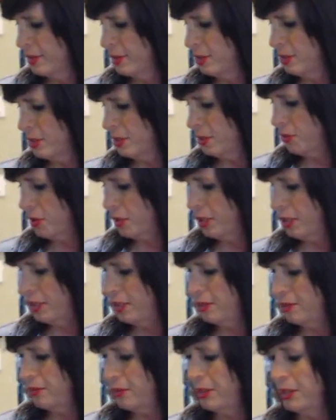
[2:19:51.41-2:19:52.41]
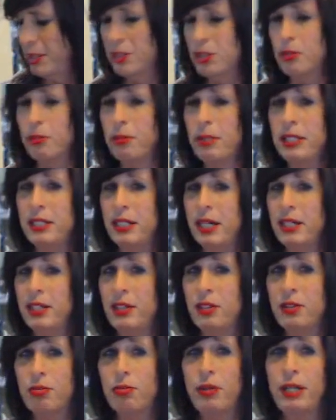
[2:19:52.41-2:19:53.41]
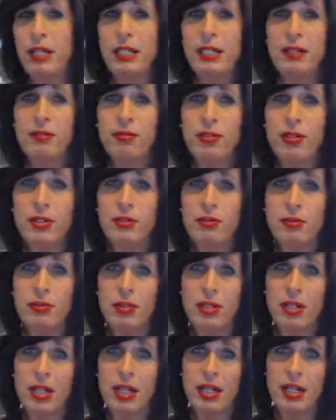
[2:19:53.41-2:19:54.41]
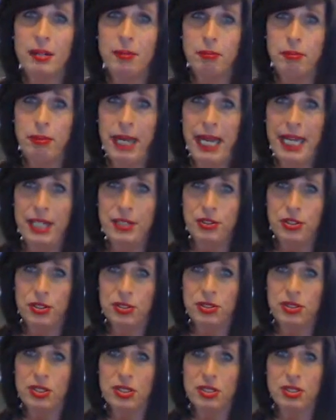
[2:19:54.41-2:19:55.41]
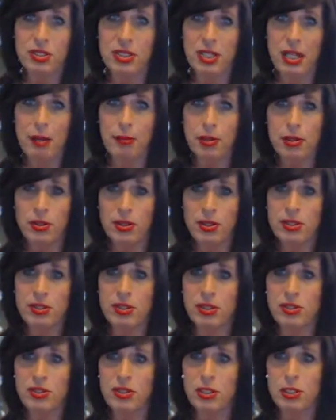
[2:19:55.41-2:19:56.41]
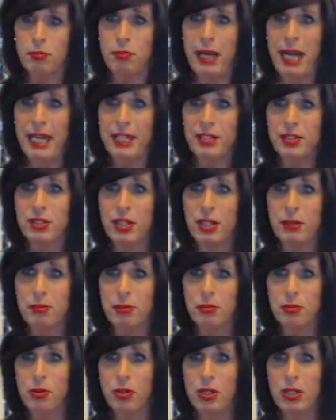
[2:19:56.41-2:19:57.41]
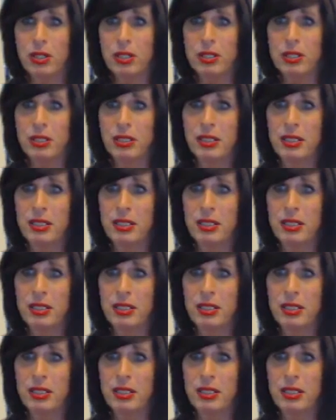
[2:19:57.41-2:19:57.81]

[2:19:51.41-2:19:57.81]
So we're going to, this will be done in three different uh, batches this summer. This is just batch number one.